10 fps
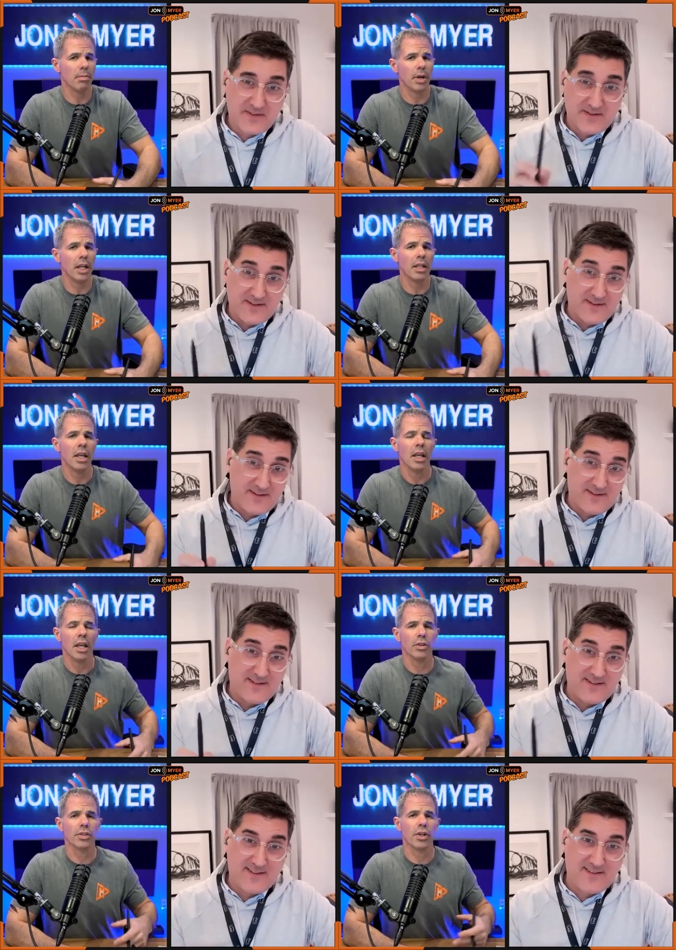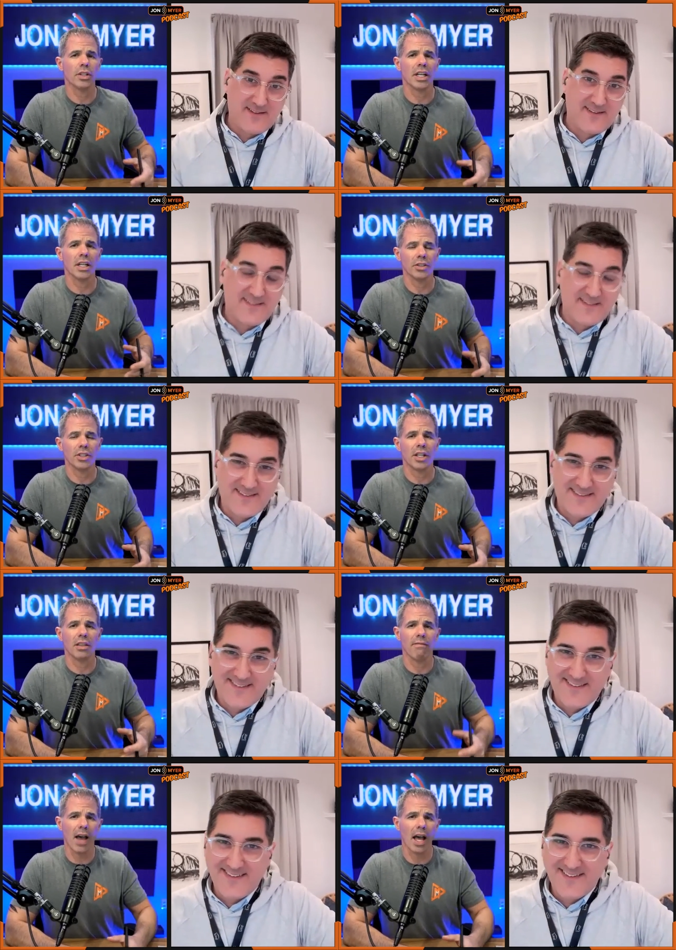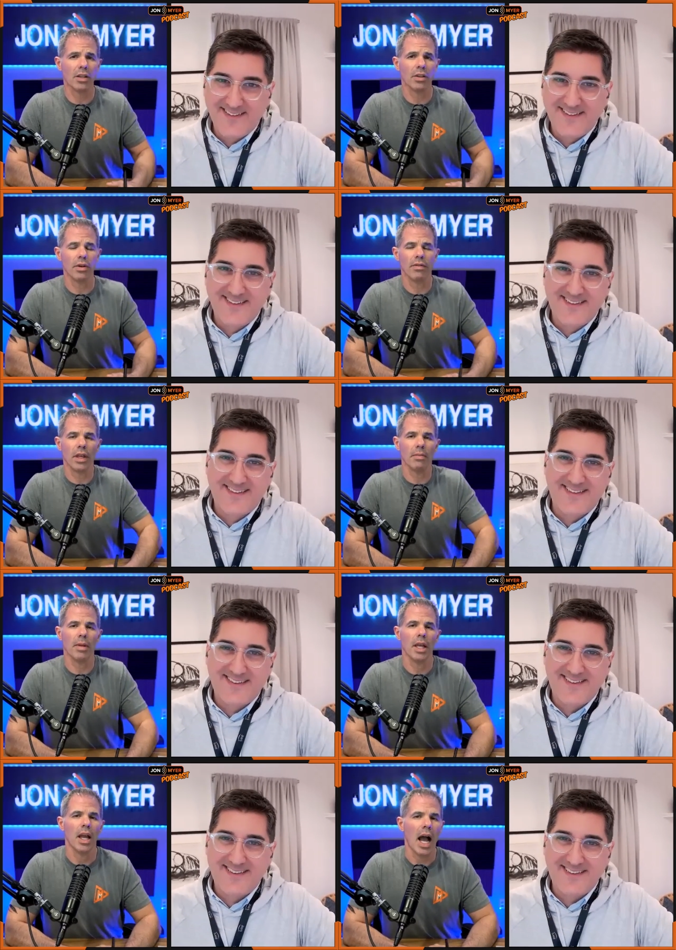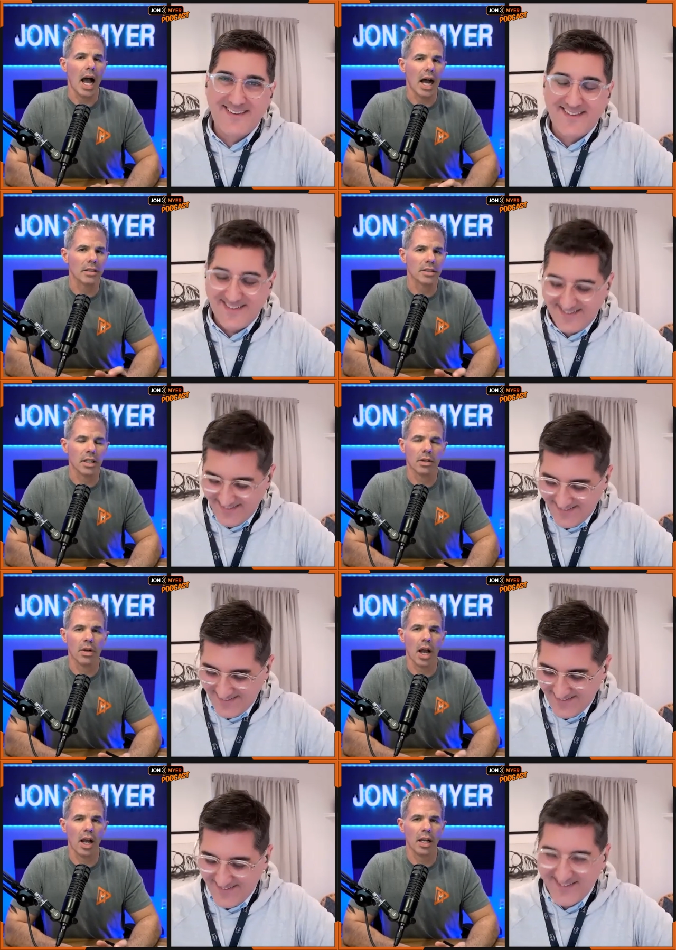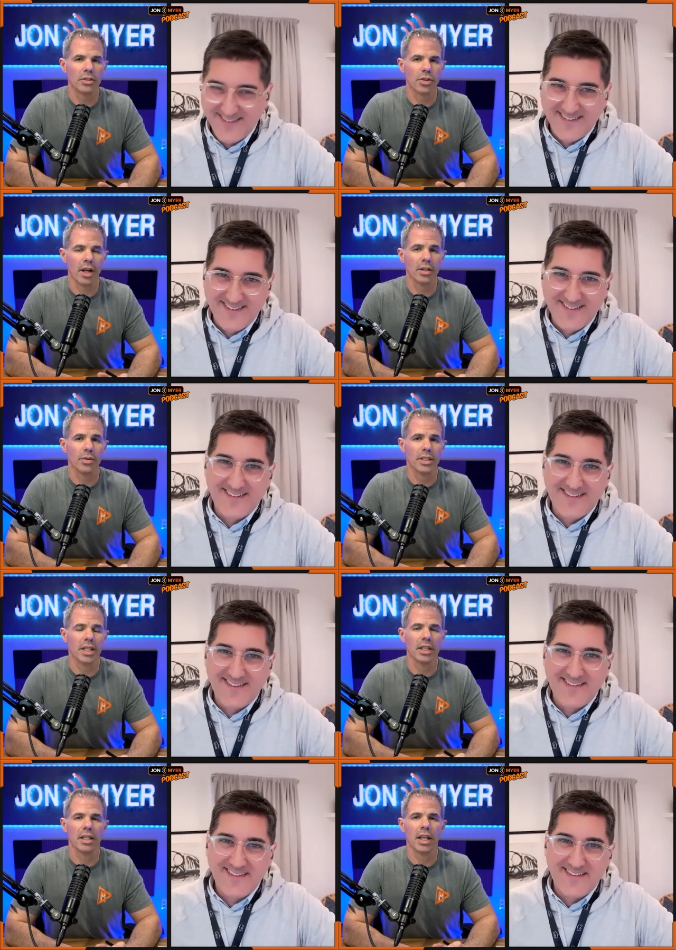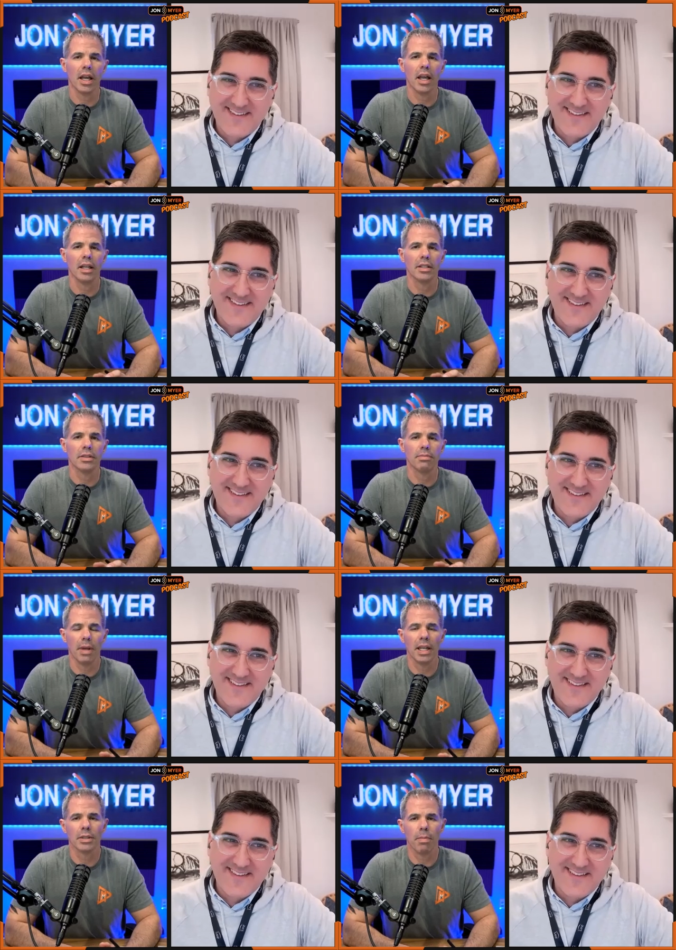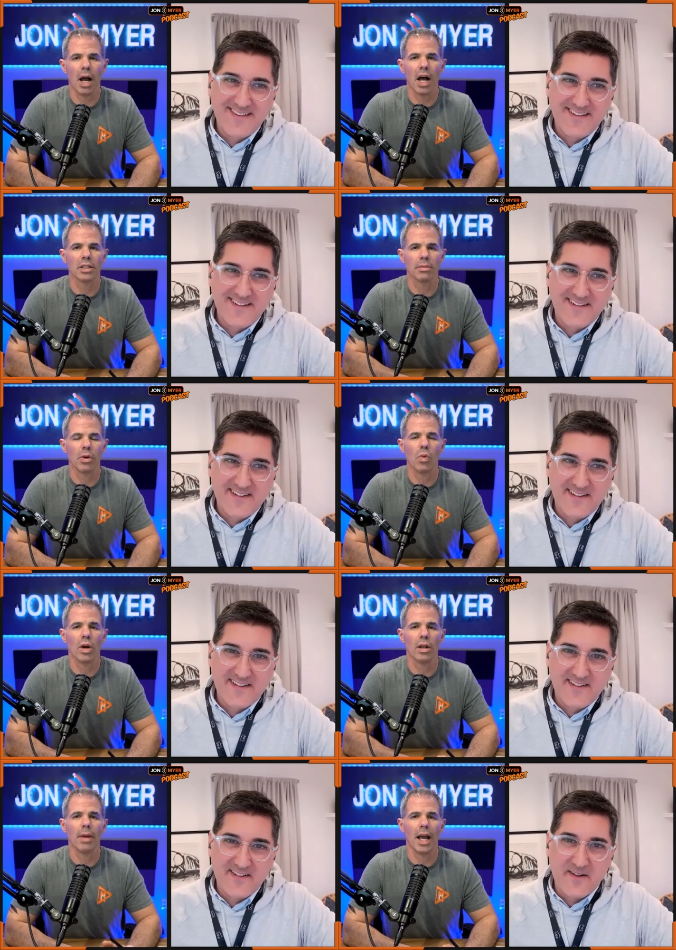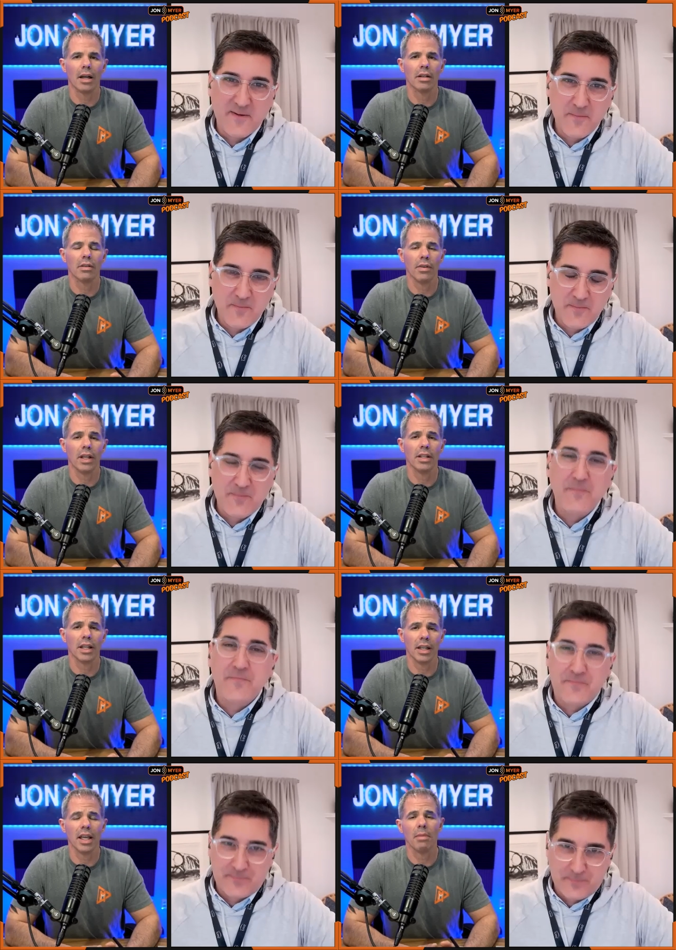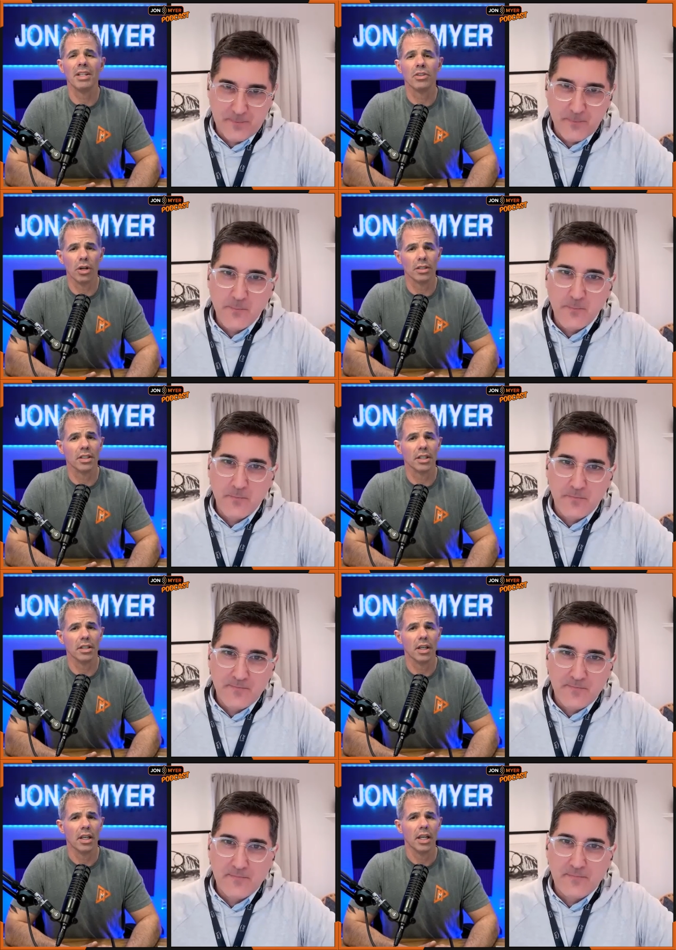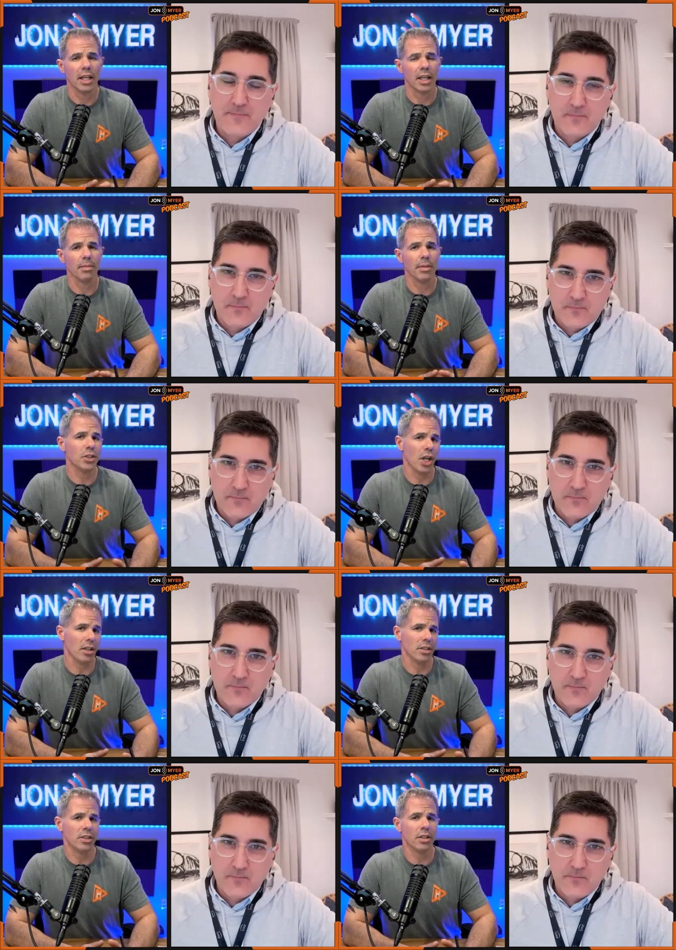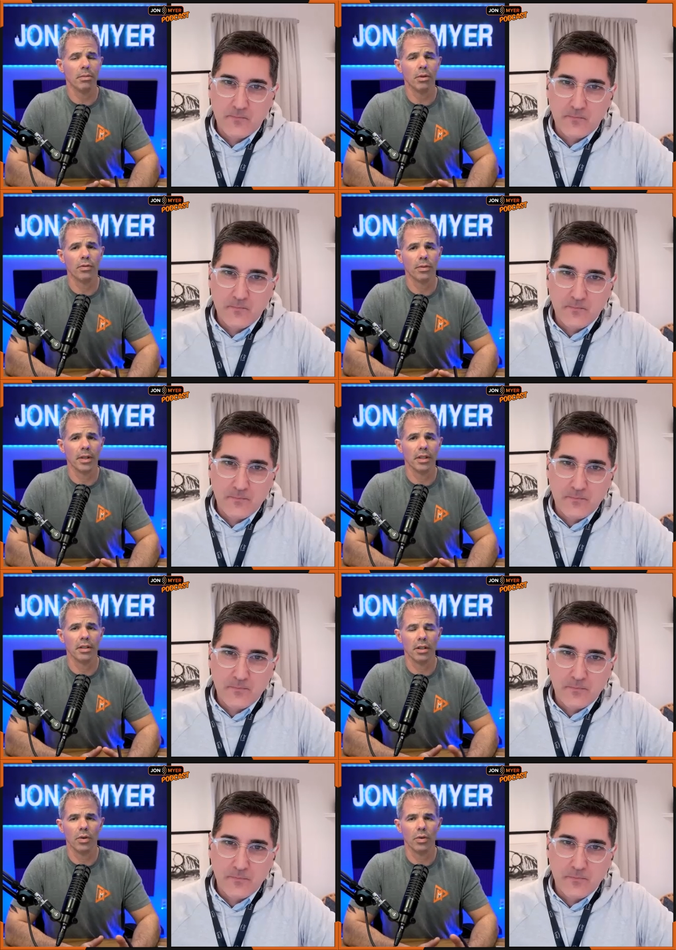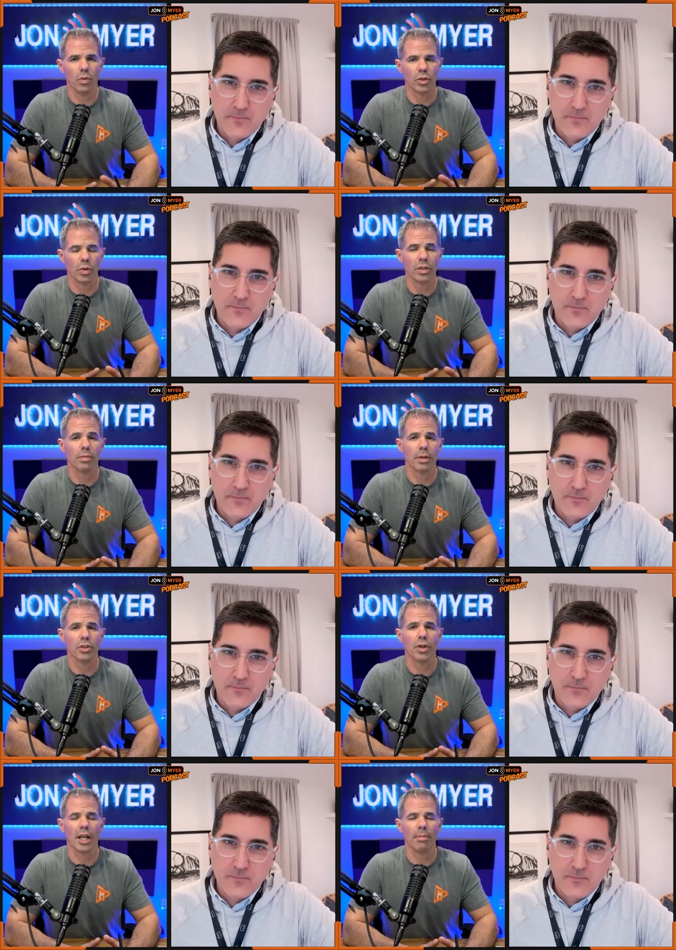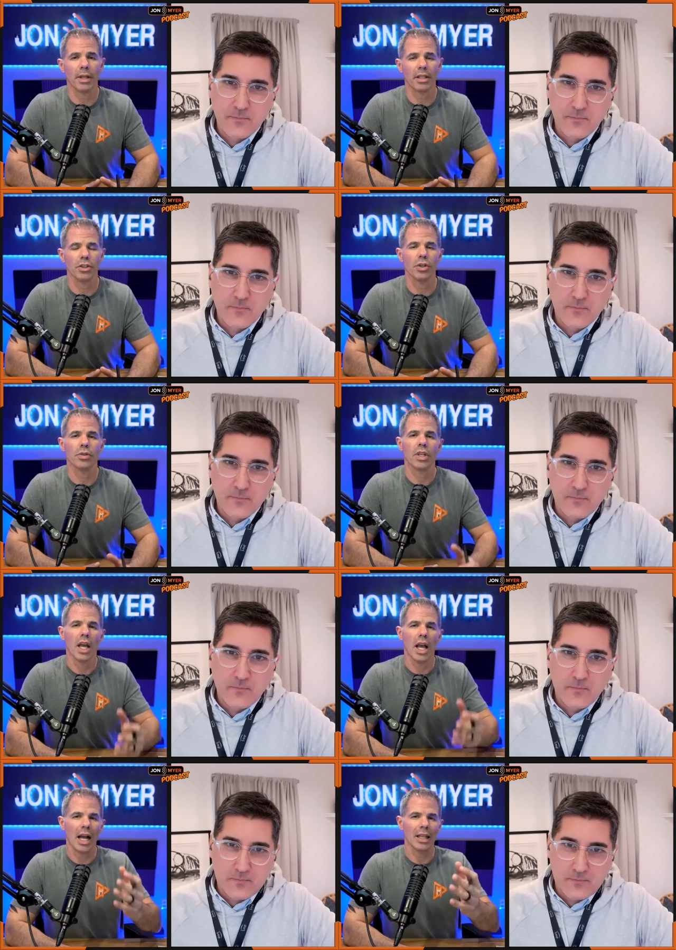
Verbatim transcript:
Speaker 1: the brand and you start to understand the value of them. I'll tell you, I try to attend as many as possible when I'm out at an event, and it can be daunting. And it can be challenging to move for me, you know, which ones, but you got to pick and choose. I